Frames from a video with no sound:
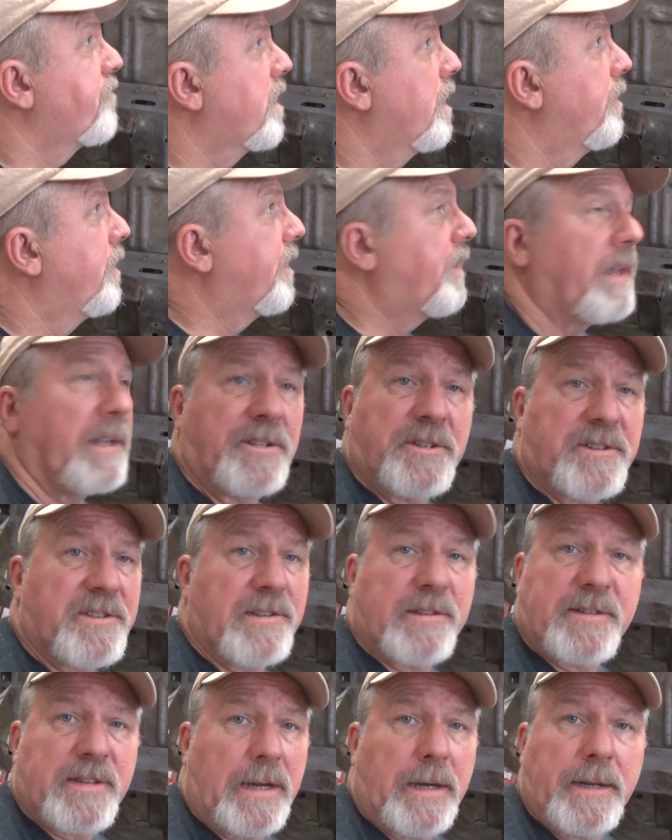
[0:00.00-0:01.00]
that they just
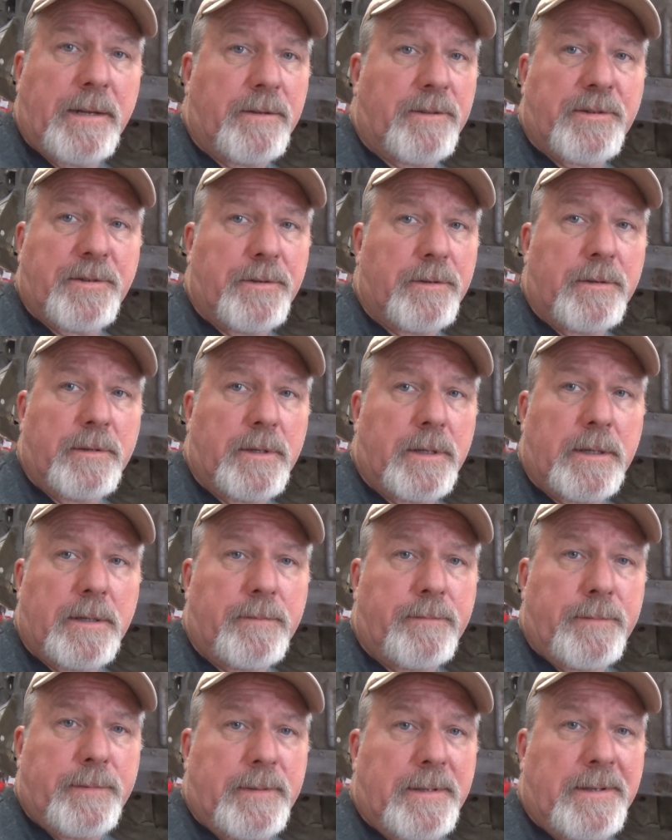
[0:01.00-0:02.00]
decided to
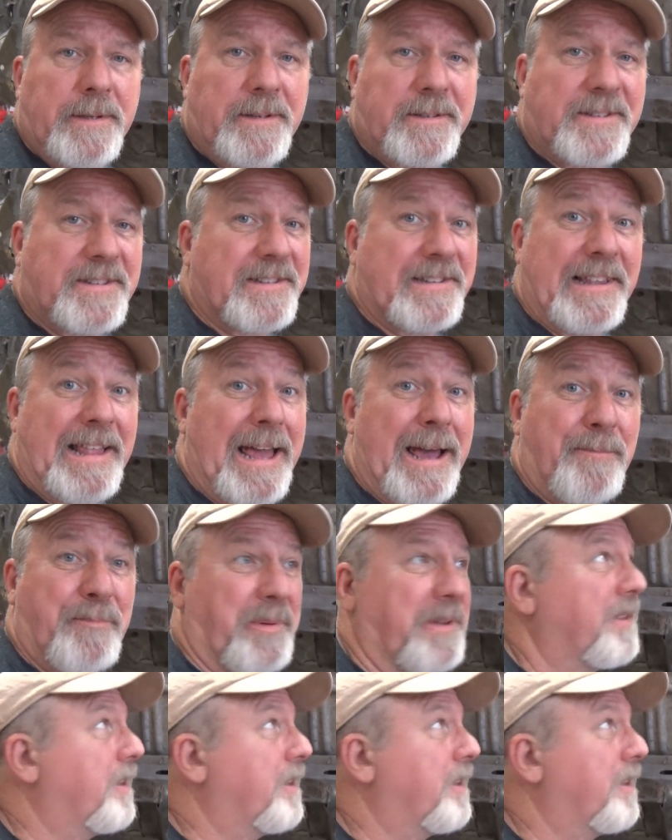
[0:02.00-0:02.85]
slap in